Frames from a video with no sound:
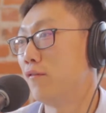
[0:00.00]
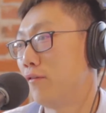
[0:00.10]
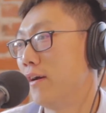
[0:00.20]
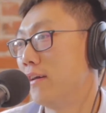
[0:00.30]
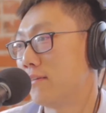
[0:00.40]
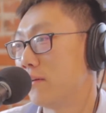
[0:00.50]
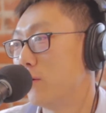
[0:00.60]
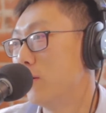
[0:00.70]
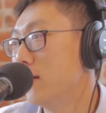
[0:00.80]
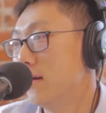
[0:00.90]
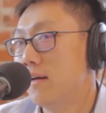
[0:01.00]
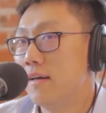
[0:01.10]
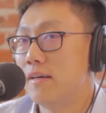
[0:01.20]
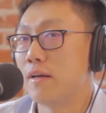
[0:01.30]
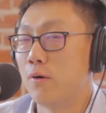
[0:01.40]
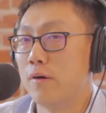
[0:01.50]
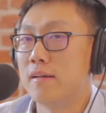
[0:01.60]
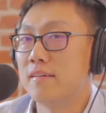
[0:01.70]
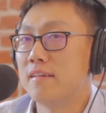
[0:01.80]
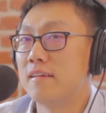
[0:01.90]
right? So,
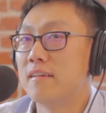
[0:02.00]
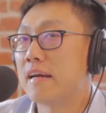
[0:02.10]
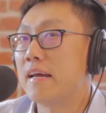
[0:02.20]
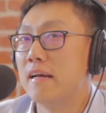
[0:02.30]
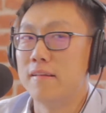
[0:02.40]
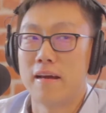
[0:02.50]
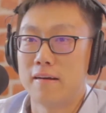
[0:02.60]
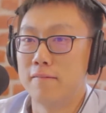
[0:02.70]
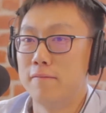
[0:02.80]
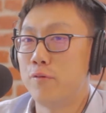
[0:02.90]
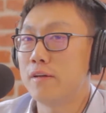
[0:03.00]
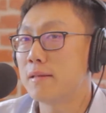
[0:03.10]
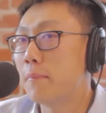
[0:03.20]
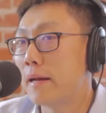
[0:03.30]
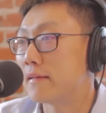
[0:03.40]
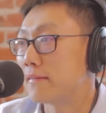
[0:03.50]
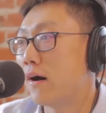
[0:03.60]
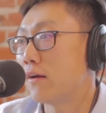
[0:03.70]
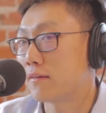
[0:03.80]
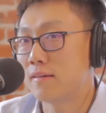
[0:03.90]
again, like raising money is
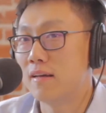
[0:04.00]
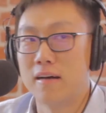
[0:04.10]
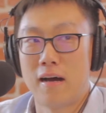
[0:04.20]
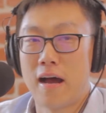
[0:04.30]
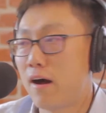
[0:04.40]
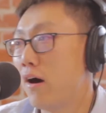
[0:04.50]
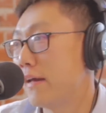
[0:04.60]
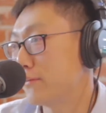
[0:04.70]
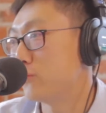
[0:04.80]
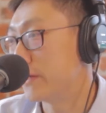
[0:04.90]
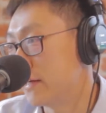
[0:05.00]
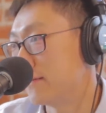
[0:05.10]
not a high school kids